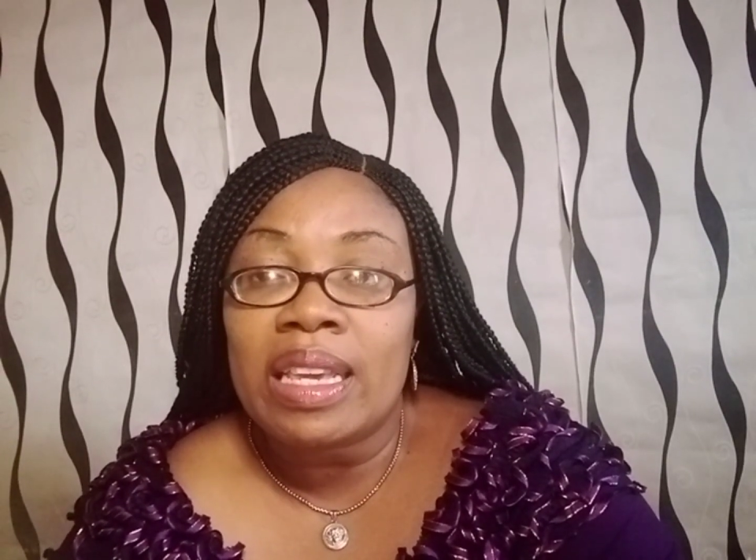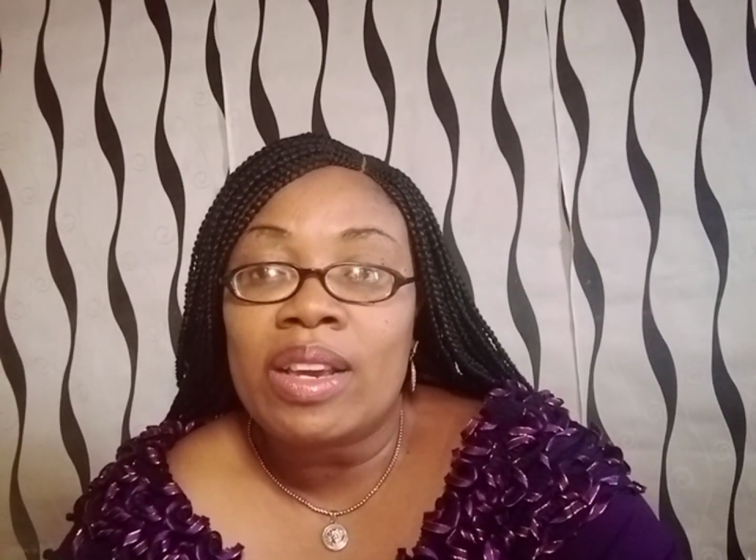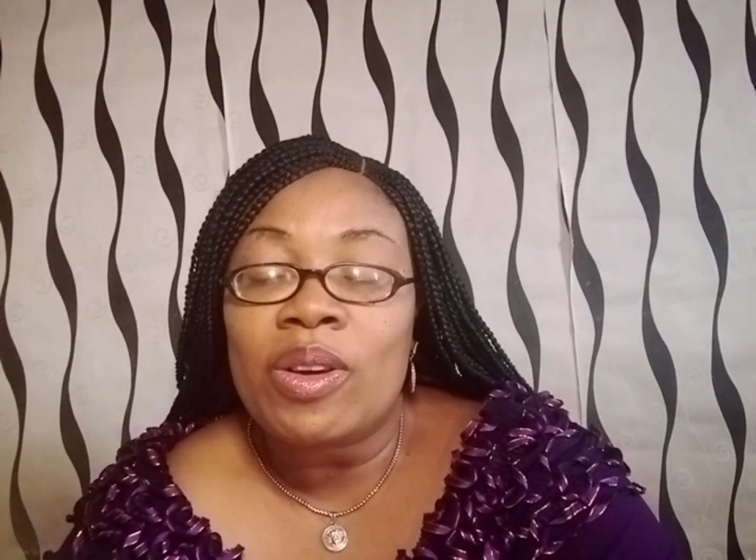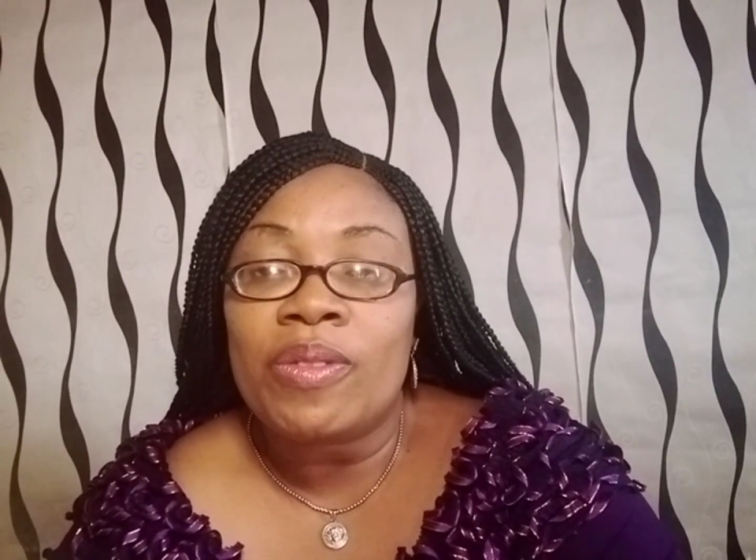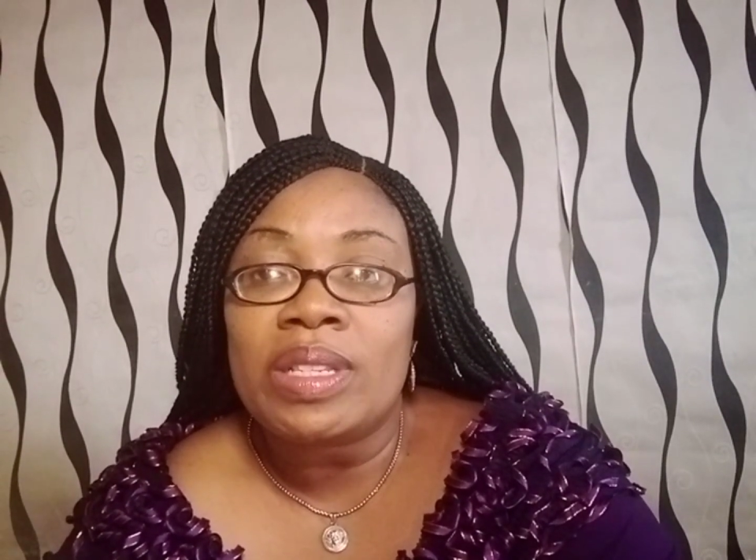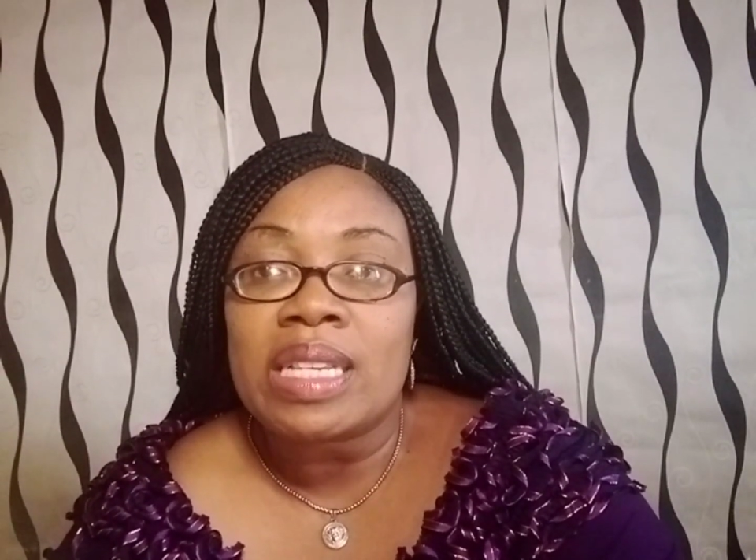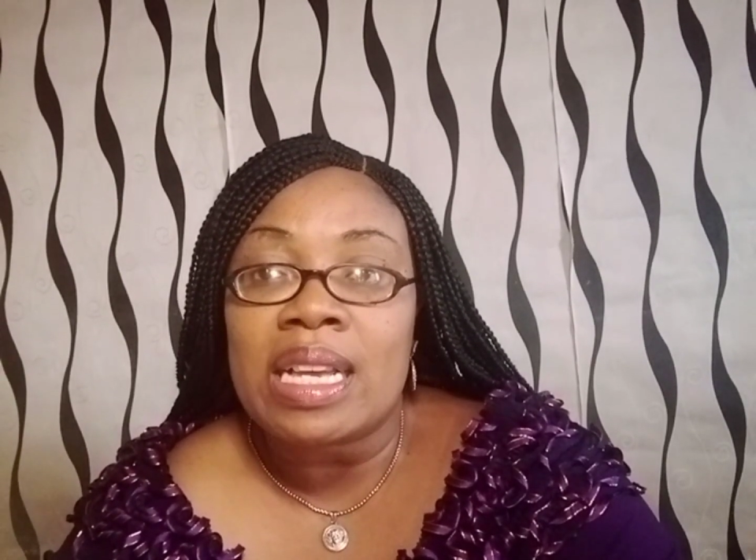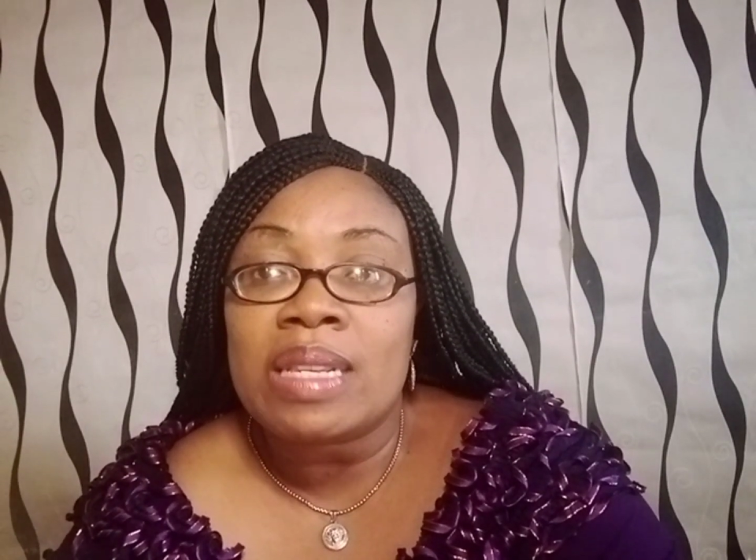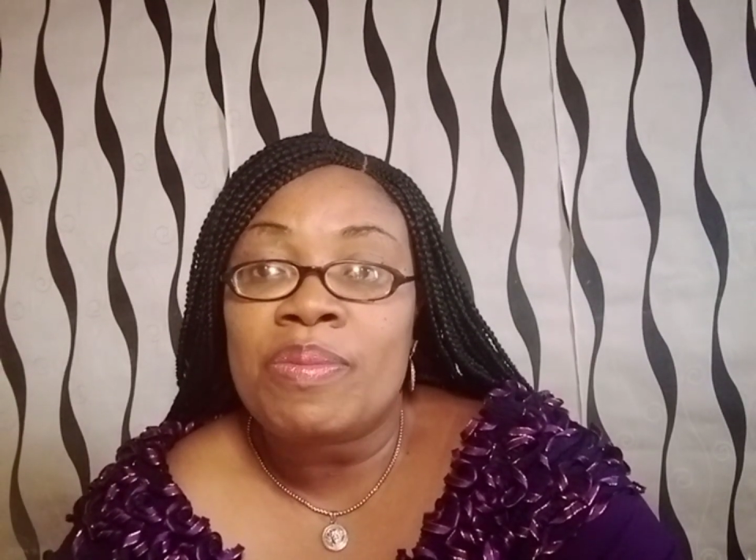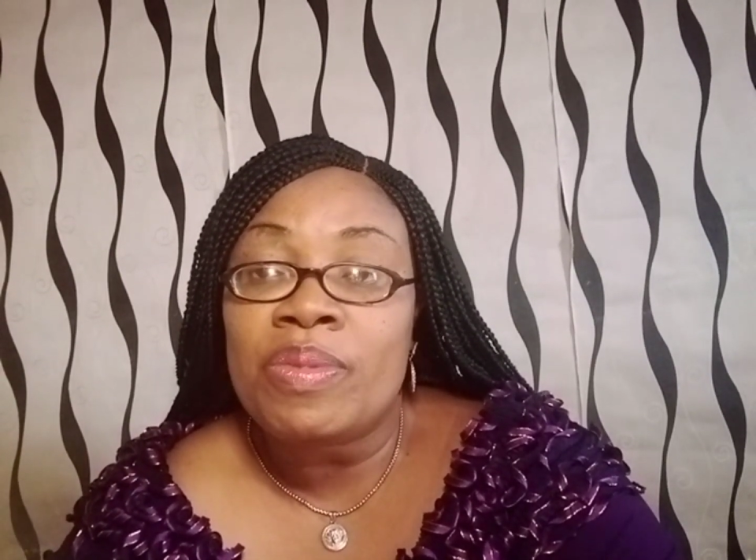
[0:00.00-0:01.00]
think of it
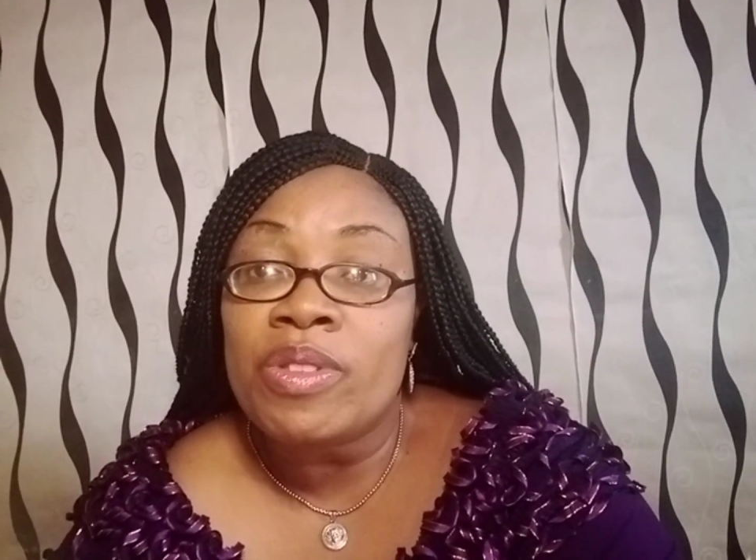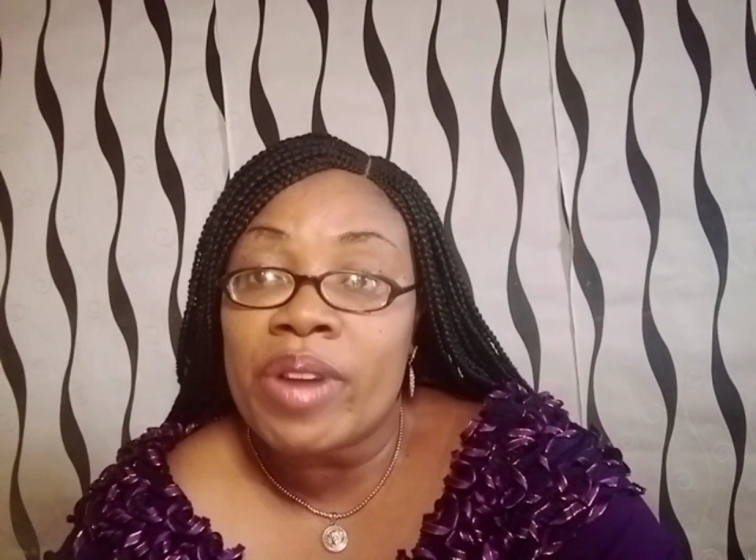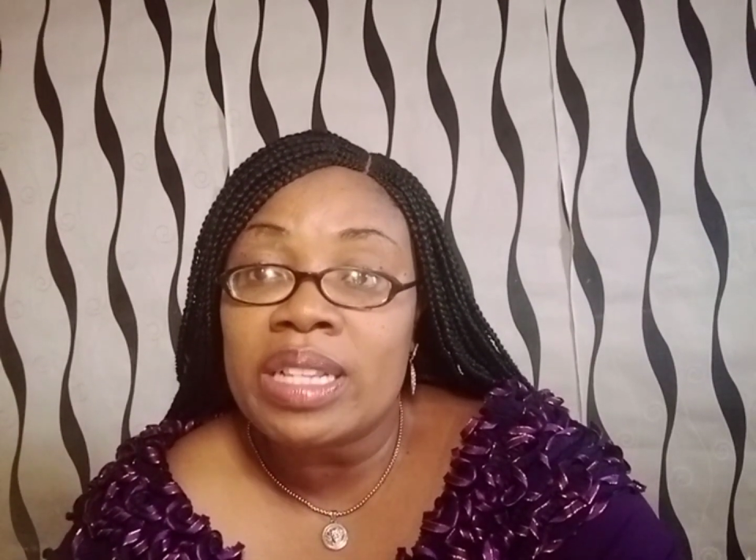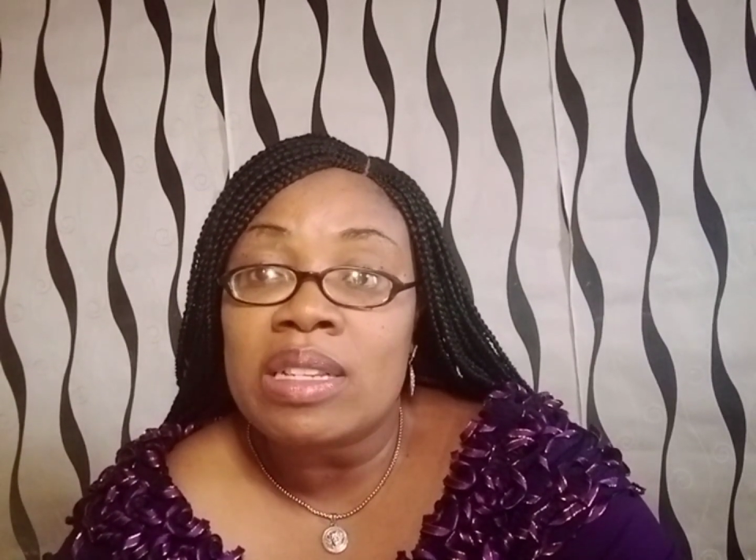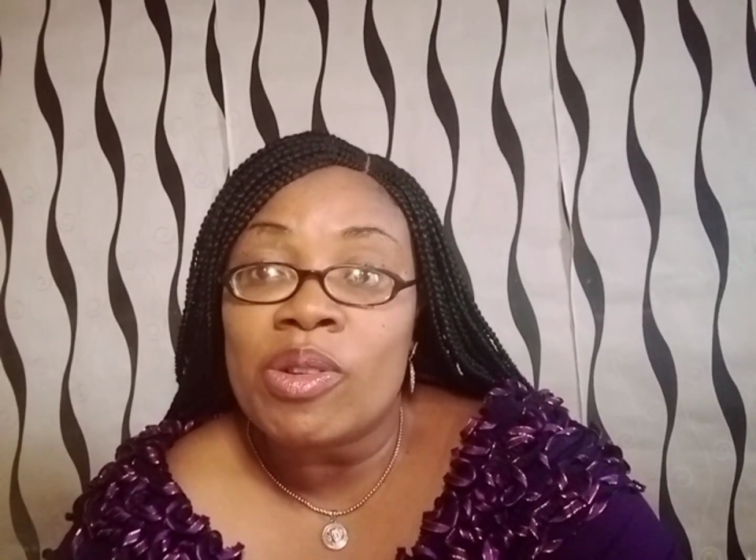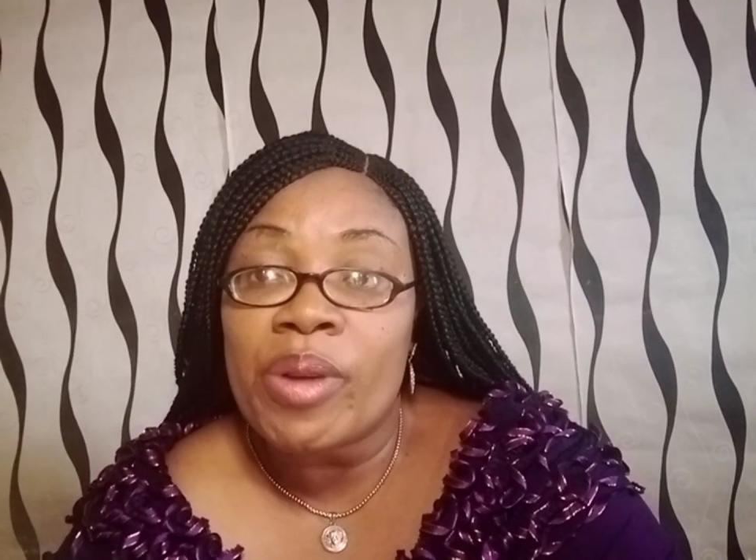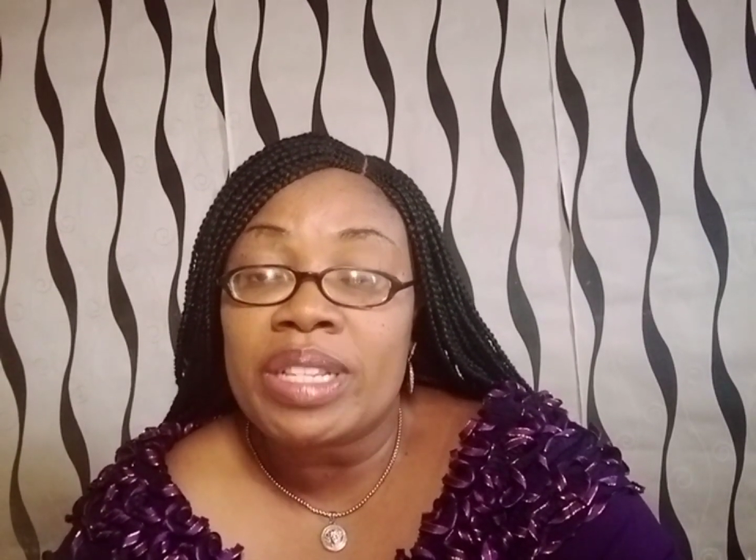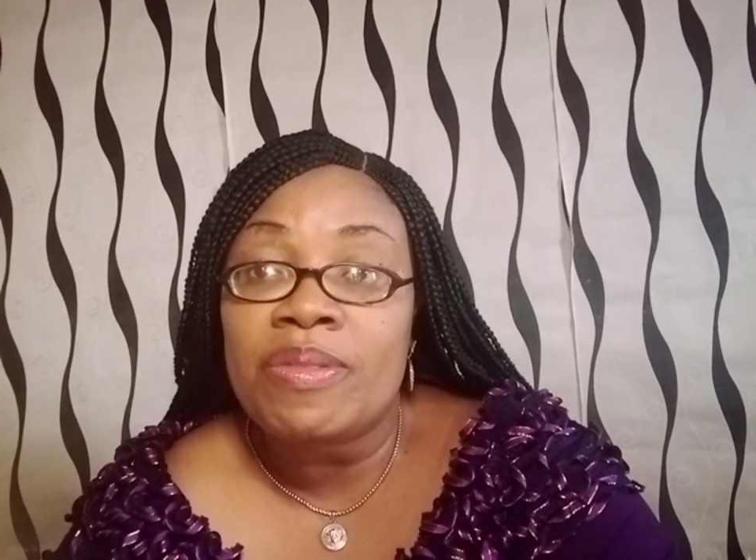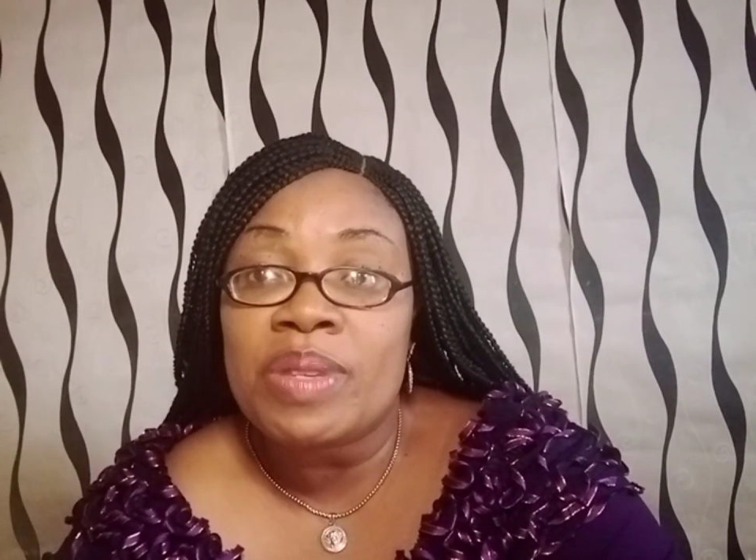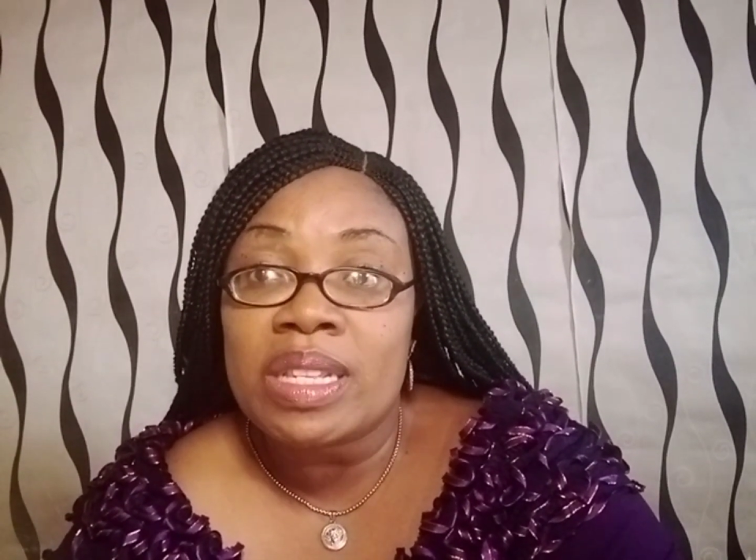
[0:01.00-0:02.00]
as a great
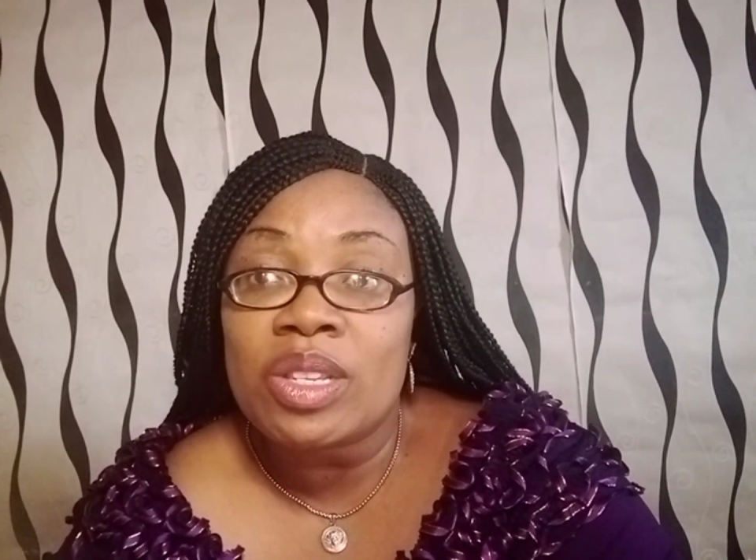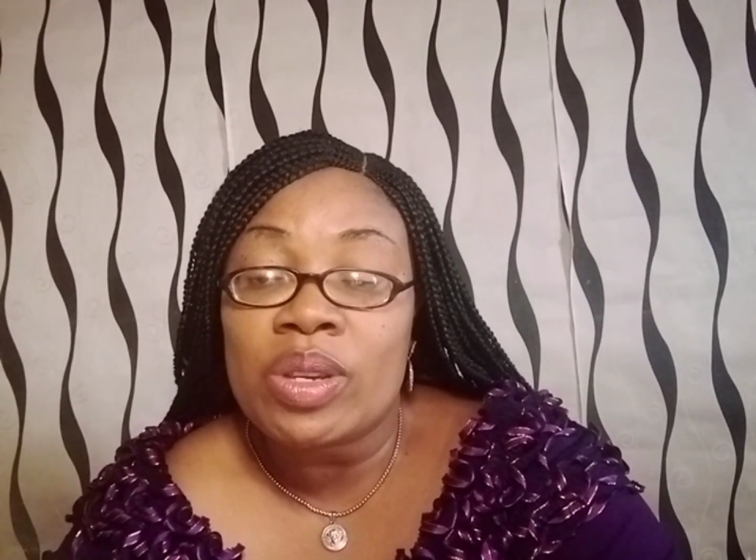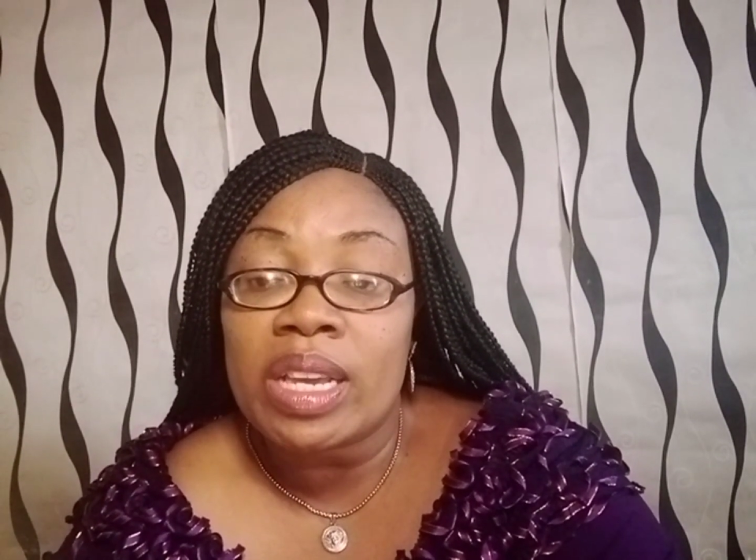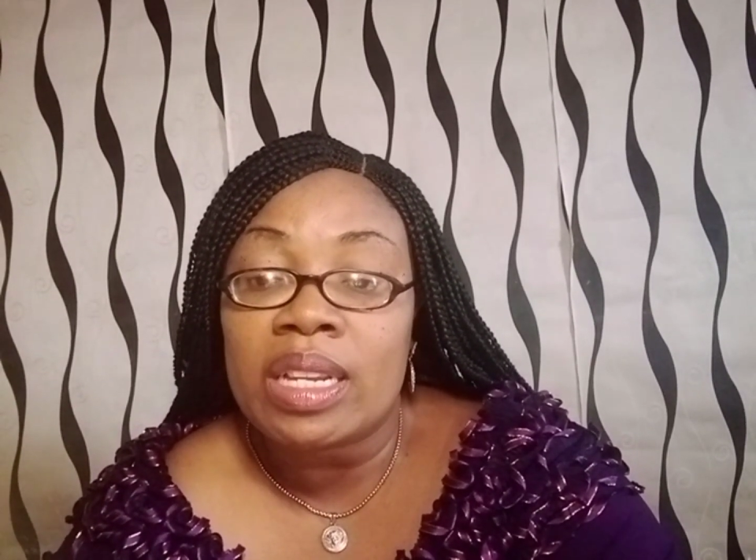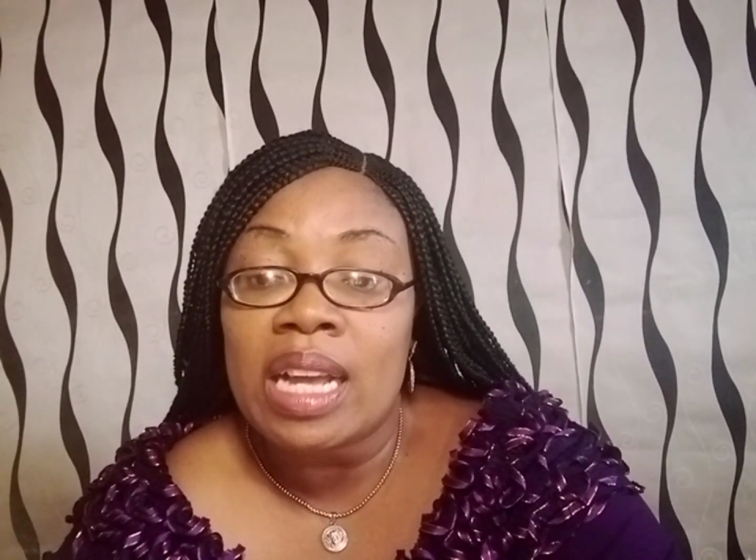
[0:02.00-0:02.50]
lucrative business you can